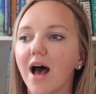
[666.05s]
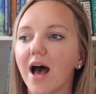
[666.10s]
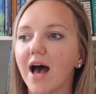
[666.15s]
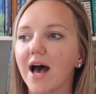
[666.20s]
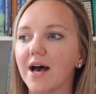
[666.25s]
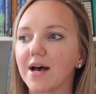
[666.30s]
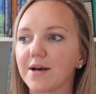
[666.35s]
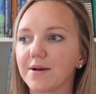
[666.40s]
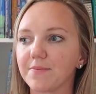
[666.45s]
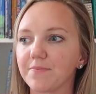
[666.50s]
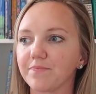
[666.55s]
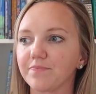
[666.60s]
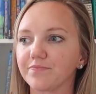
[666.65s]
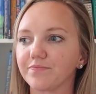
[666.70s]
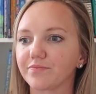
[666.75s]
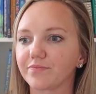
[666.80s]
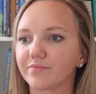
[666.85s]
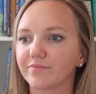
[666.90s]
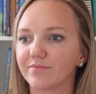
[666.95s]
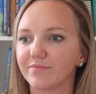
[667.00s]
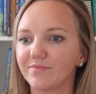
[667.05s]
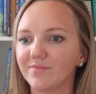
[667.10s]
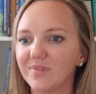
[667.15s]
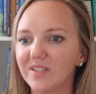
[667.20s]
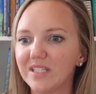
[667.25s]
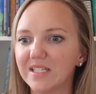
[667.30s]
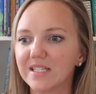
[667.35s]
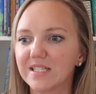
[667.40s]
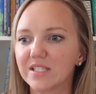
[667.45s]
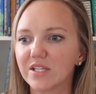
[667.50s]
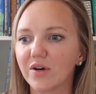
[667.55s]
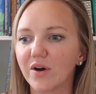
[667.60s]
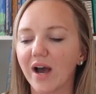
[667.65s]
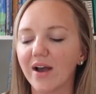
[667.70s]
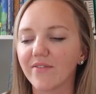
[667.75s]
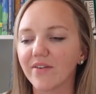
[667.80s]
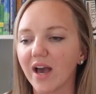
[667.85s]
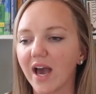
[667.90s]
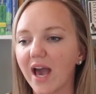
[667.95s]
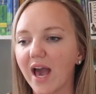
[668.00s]
Um, so
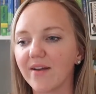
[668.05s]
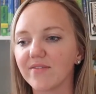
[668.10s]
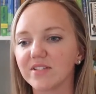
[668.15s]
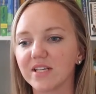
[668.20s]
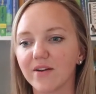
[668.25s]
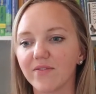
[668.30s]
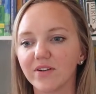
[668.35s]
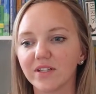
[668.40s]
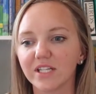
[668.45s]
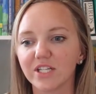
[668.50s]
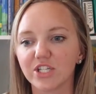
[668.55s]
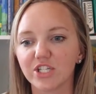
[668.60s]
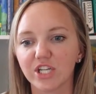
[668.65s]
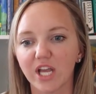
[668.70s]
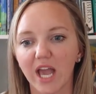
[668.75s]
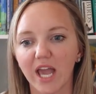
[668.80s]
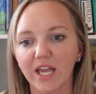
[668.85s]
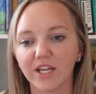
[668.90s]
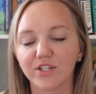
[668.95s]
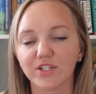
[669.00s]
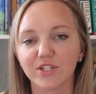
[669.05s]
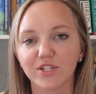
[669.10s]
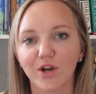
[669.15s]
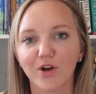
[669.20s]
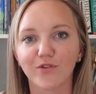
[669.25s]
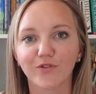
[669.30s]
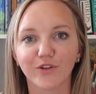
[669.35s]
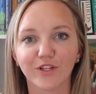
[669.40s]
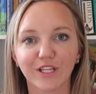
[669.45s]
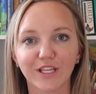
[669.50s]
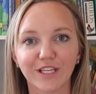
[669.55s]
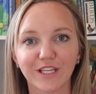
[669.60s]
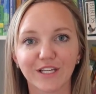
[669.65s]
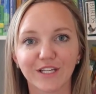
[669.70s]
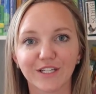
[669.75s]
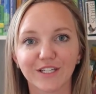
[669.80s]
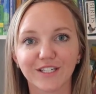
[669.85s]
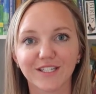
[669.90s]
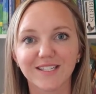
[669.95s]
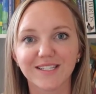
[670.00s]
I've, I've definitely changed over the
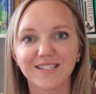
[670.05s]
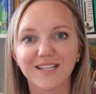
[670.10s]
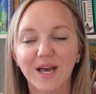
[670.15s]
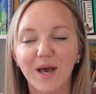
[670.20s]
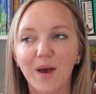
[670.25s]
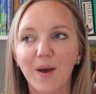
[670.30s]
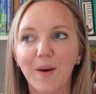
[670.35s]
years